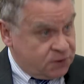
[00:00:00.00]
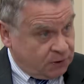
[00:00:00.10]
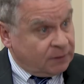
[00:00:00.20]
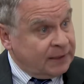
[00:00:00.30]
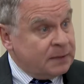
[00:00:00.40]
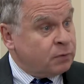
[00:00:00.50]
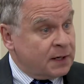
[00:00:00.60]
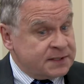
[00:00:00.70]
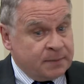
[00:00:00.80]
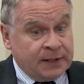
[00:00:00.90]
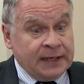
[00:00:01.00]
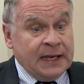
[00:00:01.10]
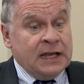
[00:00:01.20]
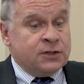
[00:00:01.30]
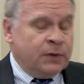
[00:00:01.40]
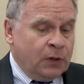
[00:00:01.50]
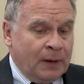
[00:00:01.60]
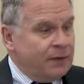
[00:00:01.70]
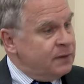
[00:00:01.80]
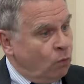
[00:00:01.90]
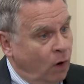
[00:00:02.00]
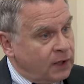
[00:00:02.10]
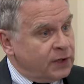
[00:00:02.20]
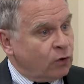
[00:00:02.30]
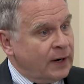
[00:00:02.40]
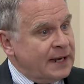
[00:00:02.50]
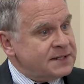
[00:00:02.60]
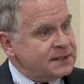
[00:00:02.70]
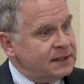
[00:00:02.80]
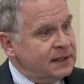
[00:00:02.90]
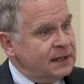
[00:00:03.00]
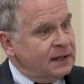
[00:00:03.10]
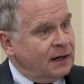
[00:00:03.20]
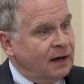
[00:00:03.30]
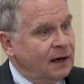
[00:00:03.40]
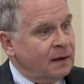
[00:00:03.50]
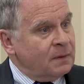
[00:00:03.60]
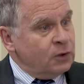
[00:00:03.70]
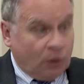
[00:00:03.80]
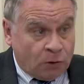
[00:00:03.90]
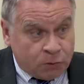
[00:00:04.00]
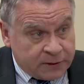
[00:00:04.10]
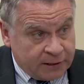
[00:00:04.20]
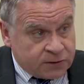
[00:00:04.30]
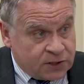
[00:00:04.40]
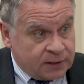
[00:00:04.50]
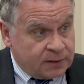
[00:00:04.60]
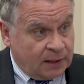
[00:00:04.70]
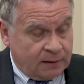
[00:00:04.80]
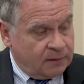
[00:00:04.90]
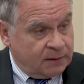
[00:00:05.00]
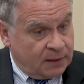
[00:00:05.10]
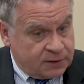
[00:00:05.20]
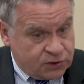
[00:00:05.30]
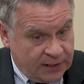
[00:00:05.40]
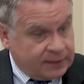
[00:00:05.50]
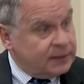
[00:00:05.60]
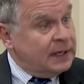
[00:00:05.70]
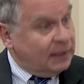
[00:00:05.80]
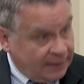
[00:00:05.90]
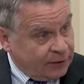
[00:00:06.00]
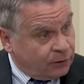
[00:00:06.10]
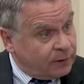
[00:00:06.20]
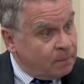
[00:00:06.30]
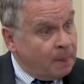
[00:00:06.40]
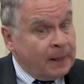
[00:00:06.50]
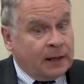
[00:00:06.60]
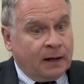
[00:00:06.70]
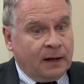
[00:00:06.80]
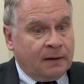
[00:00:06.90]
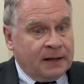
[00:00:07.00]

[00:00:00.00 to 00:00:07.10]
certainly in proximity. So you go out and you walk in the grass. Uh, you don't do a deer che uh, uh a check later. Uh,